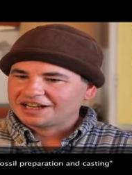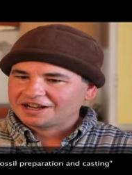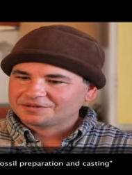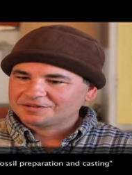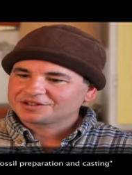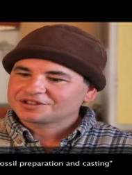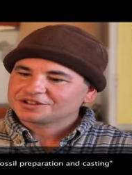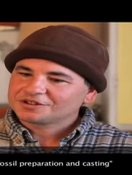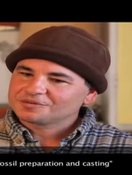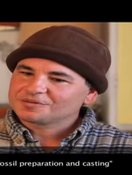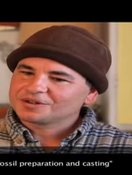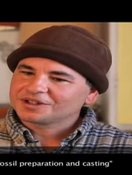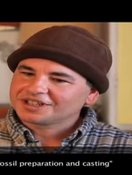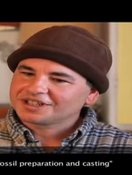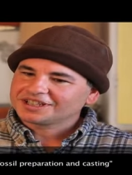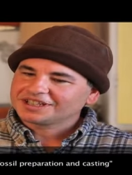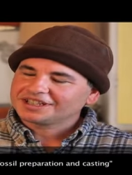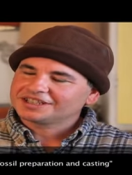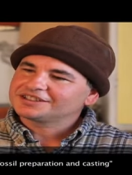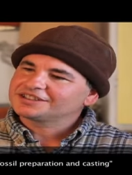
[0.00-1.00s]
I was still
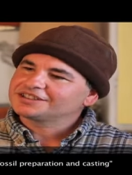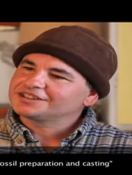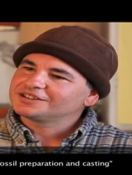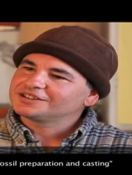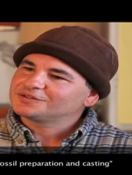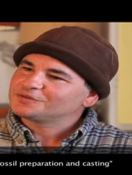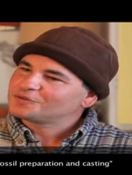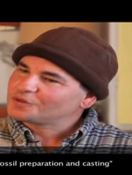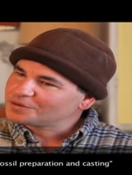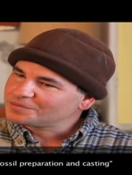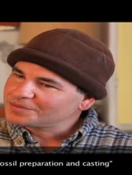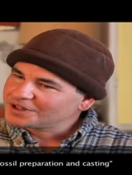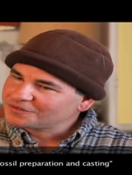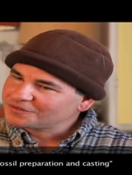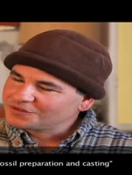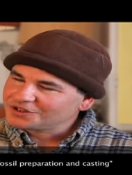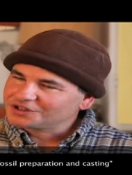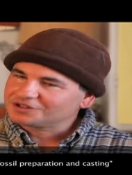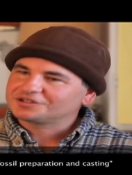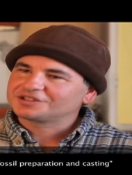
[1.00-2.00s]
working at the Fort
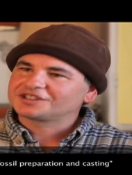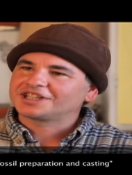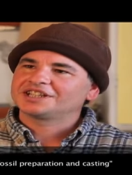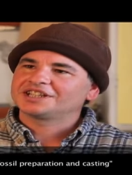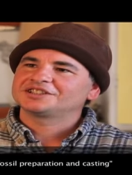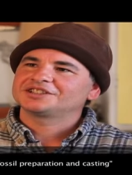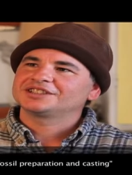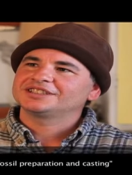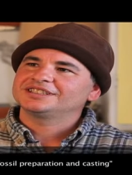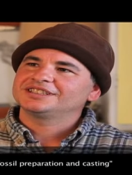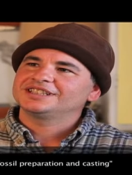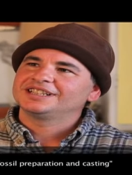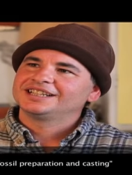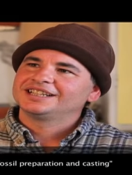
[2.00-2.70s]
Peck Field Station,